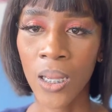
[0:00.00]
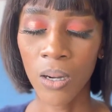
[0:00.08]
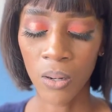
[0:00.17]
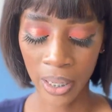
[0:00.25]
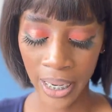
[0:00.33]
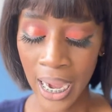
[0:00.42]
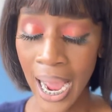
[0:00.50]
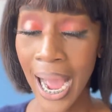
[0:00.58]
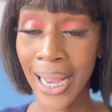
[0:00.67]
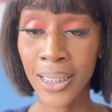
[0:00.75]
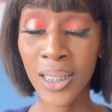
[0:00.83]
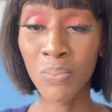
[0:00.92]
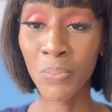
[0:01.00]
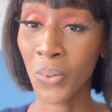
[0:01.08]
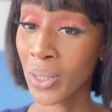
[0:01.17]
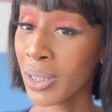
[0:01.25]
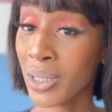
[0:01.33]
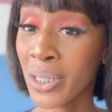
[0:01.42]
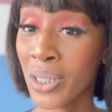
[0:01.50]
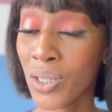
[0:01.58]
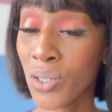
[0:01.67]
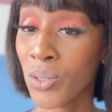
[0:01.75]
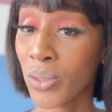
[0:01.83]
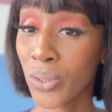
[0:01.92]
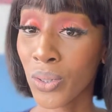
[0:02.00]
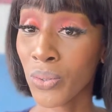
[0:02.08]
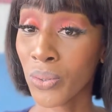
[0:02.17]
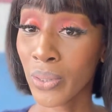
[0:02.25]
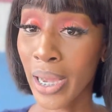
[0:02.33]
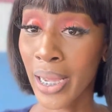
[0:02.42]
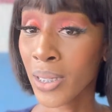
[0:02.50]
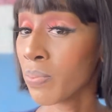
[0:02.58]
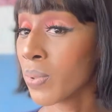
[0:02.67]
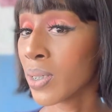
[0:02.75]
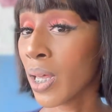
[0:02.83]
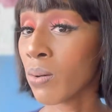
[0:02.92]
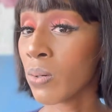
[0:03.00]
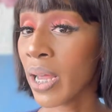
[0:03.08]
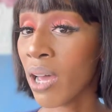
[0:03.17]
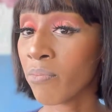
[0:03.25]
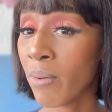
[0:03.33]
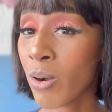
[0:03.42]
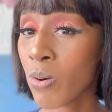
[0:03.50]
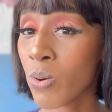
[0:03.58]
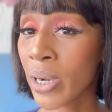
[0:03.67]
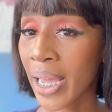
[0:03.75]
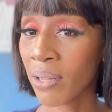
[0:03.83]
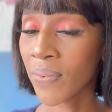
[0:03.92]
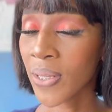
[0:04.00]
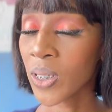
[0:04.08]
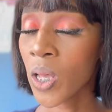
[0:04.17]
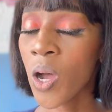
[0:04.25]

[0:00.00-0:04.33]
All right, I just bought this just to show you guys, because I don't have my Cork canvas